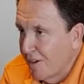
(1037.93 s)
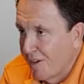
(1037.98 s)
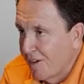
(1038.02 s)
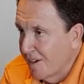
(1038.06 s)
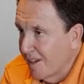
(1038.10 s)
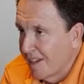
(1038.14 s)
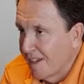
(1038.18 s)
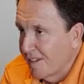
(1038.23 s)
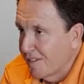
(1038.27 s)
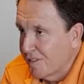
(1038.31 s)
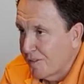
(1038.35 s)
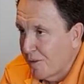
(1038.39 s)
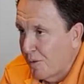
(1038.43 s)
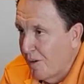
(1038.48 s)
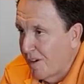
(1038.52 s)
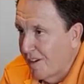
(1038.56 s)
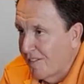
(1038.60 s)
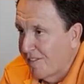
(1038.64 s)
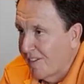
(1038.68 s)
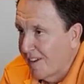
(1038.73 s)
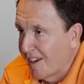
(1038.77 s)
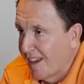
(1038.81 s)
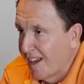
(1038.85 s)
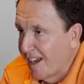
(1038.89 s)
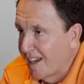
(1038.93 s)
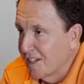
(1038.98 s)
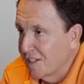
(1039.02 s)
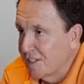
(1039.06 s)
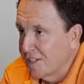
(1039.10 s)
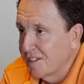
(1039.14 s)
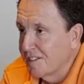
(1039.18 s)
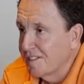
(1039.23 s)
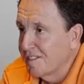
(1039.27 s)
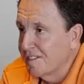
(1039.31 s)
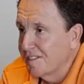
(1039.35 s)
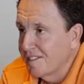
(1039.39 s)
early it's
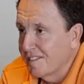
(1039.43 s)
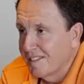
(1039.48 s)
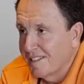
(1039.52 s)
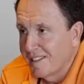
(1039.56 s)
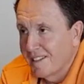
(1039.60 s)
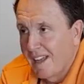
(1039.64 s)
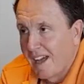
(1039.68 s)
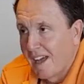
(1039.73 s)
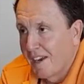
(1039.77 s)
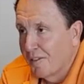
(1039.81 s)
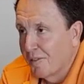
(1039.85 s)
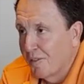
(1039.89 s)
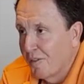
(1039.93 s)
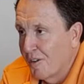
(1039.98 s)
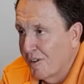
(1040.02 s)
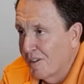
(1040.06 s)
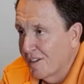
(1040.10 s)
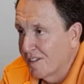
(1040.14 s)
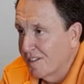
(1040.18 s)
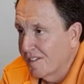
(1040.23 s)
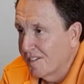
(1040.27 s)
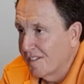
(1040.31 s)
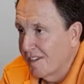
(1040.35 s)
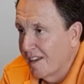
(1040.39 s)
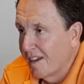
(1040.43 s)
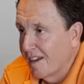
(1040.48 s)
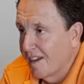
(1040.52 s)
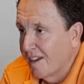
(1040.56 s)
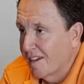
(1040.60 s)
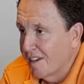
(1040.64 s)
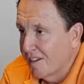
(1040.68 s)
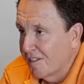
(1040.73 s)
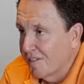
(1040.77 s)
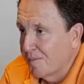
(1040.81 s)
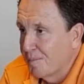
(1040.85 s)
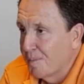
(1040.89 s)
qualifications, later on it's
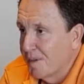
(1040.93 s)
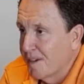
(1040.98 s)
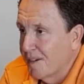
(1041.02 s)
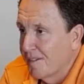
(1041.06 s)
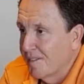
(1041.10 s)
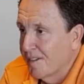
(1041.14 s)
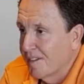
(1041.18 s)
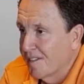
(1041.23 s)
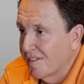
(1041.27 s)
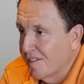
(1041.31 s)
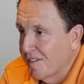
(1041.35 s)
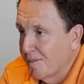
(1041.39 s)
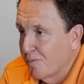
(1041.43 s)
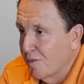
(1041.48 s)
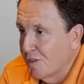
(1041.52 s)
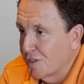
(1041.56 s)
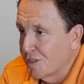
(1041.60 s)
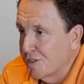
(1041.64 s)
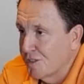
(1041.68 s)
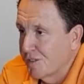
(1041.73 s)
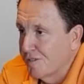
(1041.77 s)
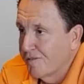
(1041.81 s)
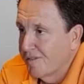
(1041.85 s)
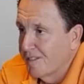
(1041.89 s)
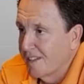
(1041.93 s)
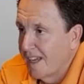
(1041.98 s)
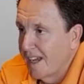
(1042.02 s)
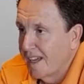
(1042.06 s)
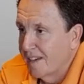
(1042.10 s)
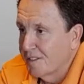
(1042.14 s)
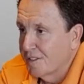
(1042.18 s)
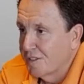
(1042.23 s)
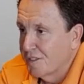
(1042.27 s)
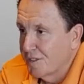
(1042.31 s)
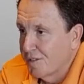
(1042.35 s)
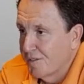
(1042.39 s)
experience and what you've
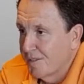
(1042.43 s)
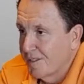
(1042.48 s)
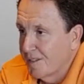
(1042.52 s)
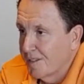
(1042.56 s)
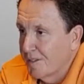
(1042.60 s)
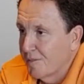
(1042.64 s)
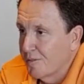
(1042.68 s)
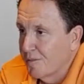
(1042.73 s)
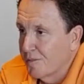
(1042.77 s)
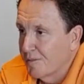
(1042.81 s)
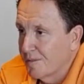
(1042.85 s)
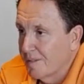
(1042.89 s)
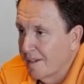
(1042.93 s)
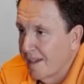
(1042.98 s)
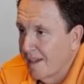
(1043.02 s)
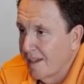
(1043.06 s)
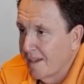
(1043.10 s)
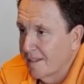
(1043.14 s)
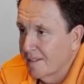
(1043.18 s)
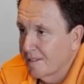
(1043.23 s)
done during your